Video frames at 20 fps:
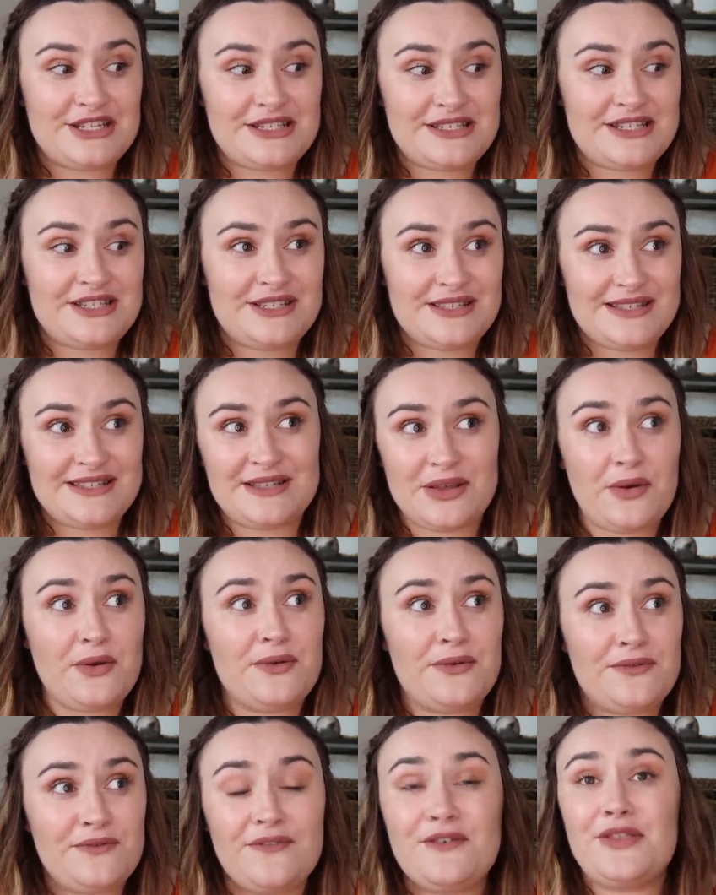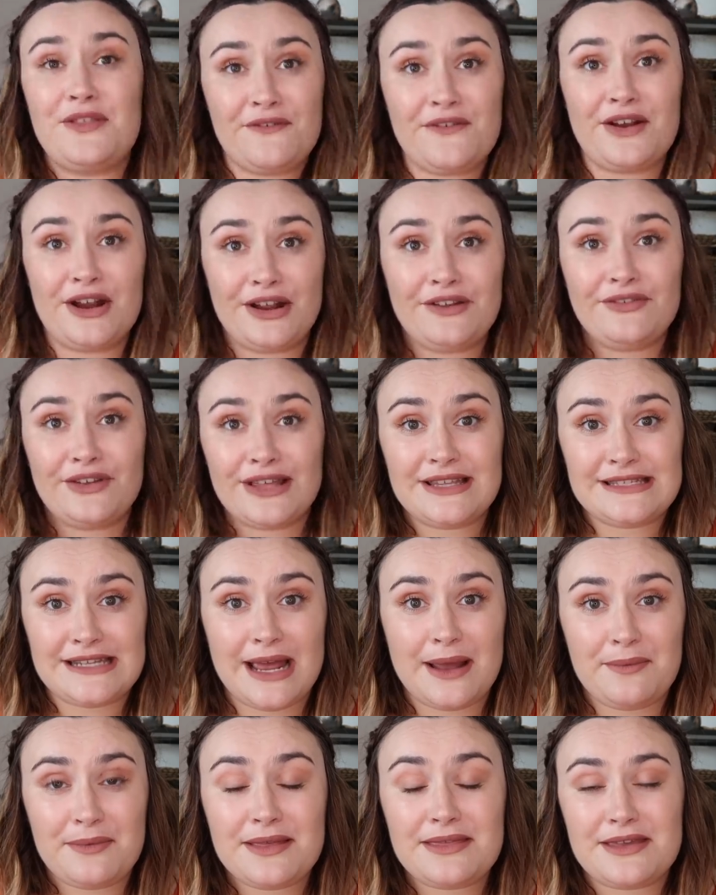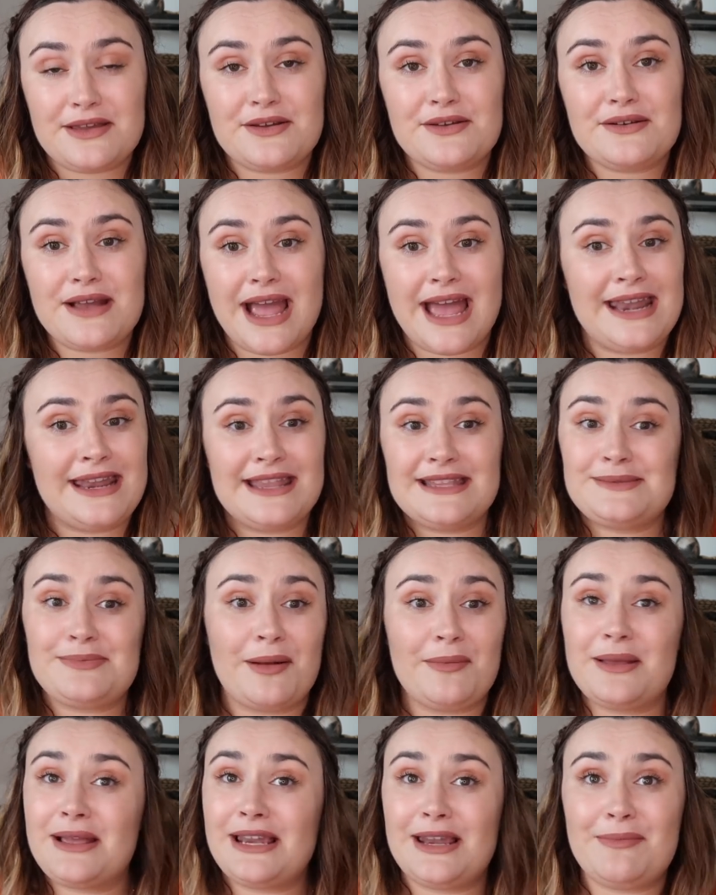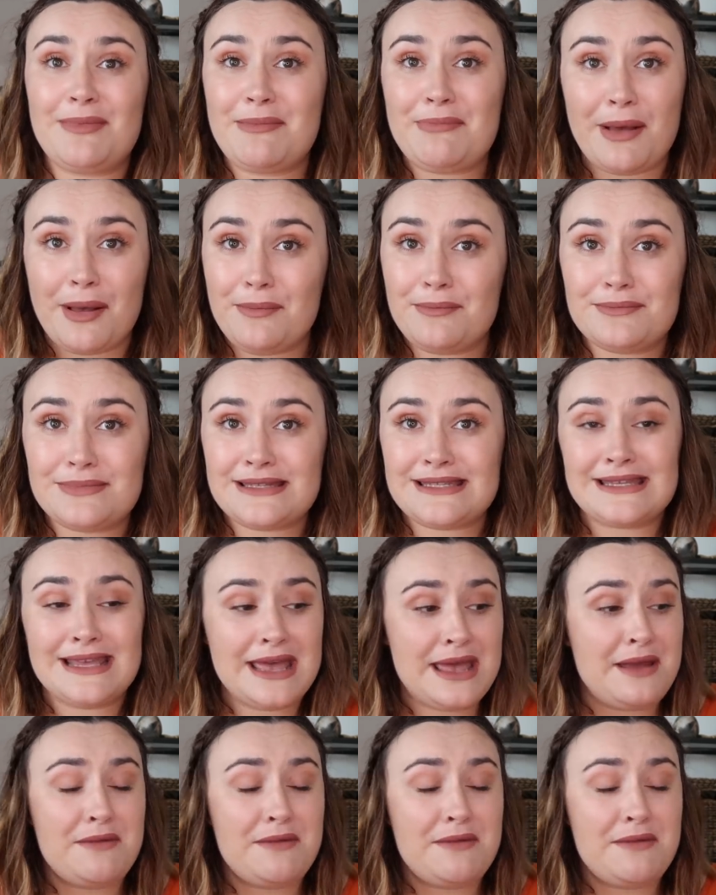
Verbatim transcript: to sew for the very first time with you and there's probably going to be bumps